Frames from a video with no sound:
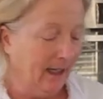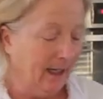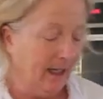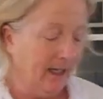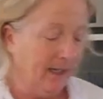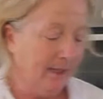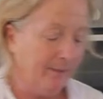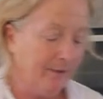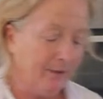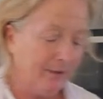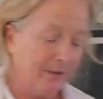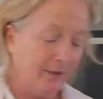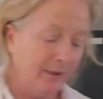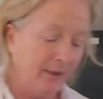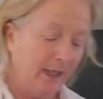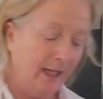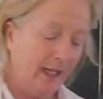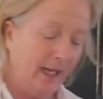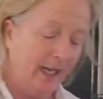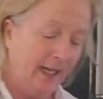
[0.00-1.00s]
and I'm just going
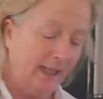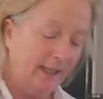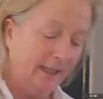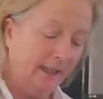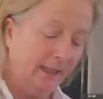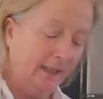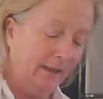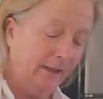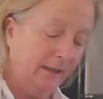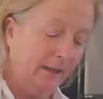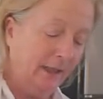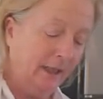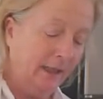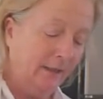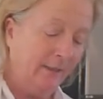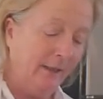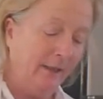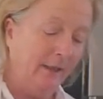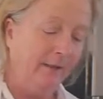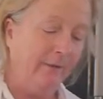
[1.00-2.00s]
to add another
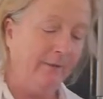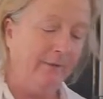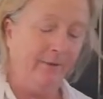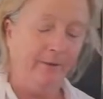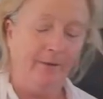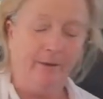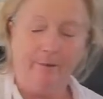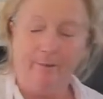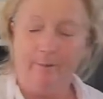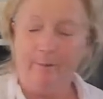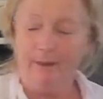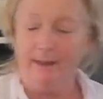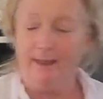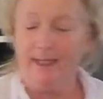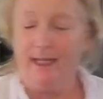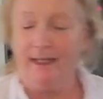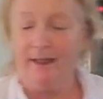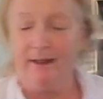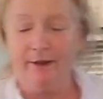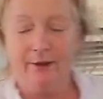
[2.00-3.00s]
little bit of
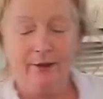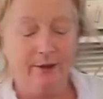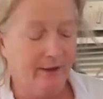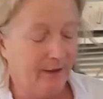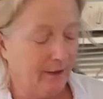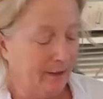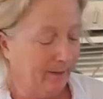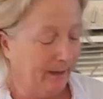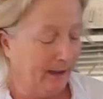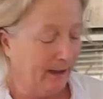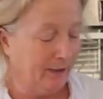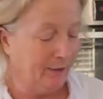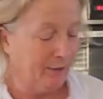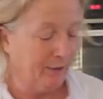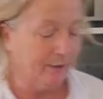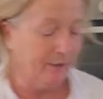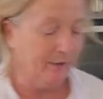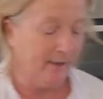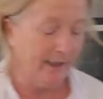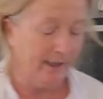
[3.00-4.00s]
passata just to make
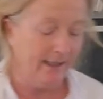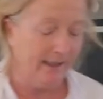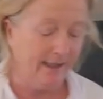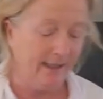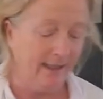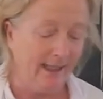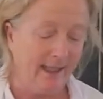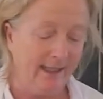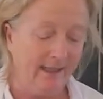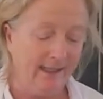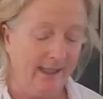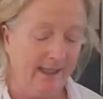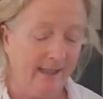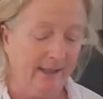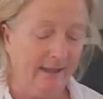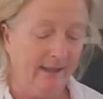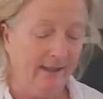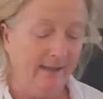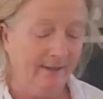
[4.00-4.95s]
sure it's nice and